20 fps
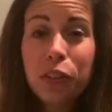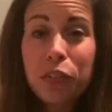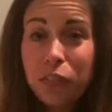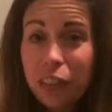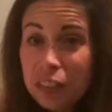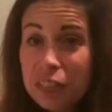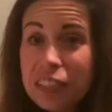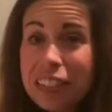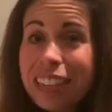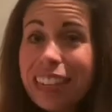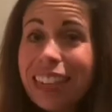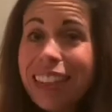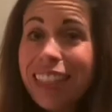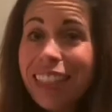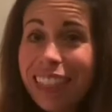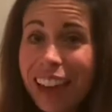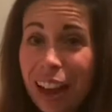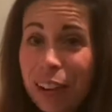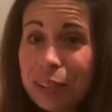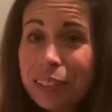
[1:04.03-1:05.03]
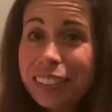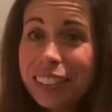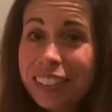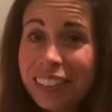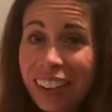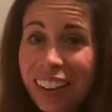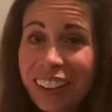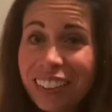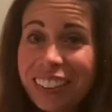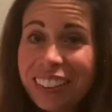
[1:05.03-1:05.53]
$15,000
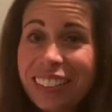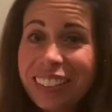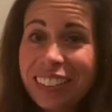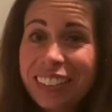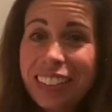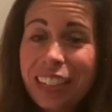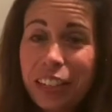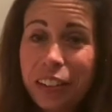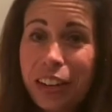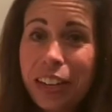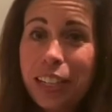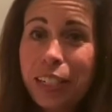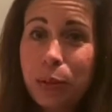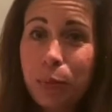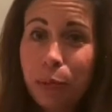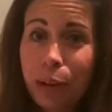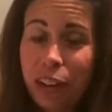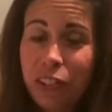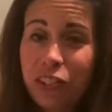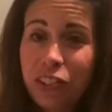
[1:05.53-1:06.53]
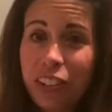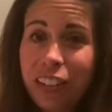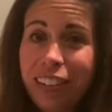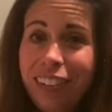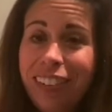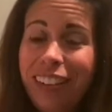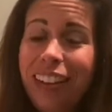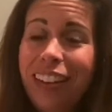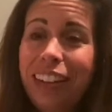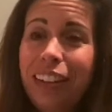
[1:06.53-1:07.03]
in the Great Depression,
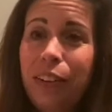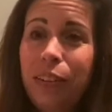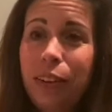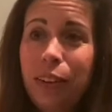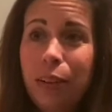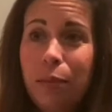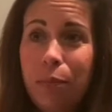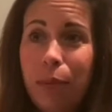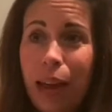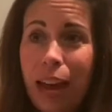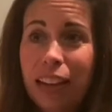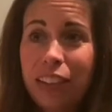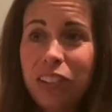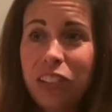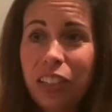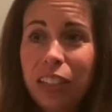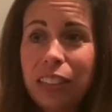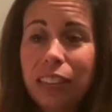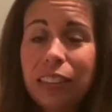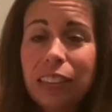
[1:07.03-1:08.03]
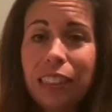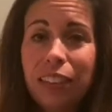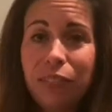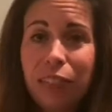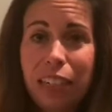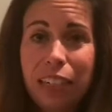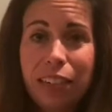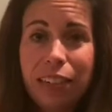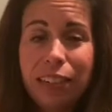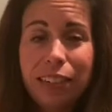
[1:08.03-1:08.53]
and you can imagine
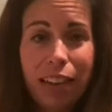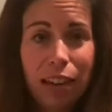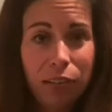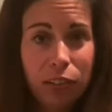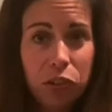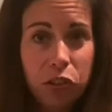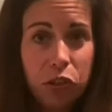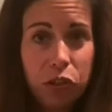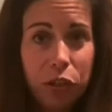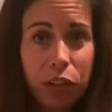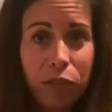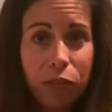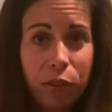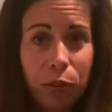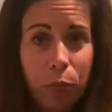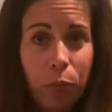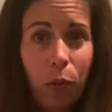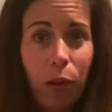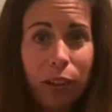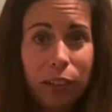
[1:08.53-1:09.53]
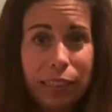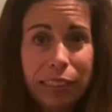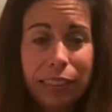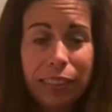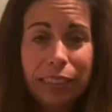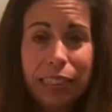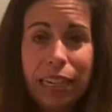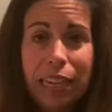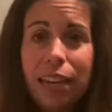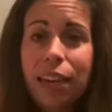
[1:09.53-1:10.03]
living down the street from Walt
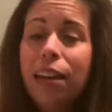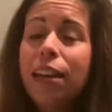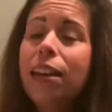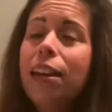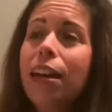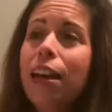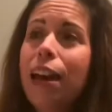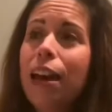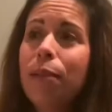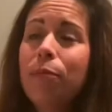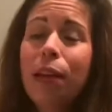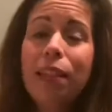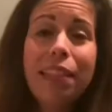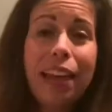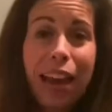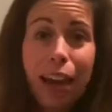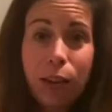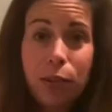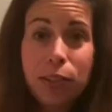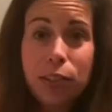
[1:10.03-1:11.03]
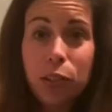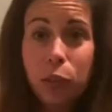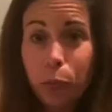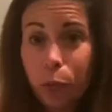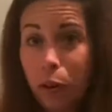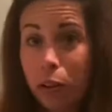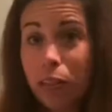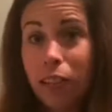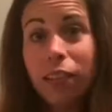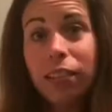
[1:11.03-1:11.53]
Disney, that the house is
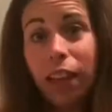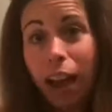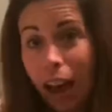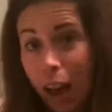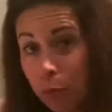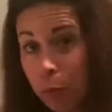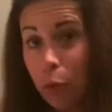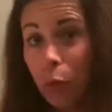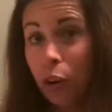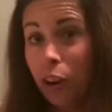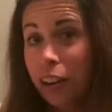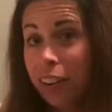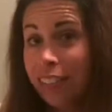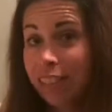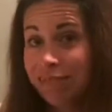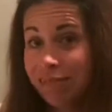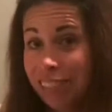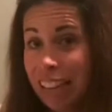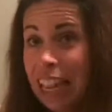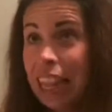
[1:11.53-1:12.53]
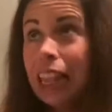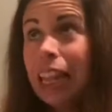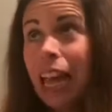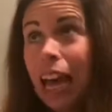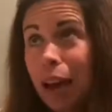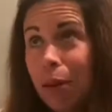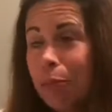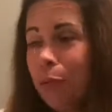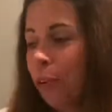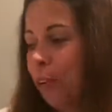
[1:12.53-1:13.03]
worth a lot
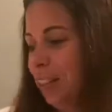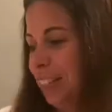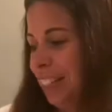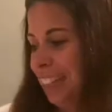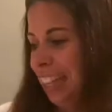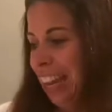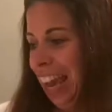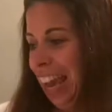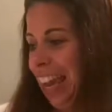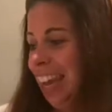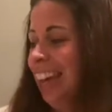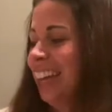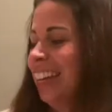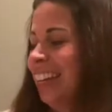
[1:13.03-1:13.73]
more today.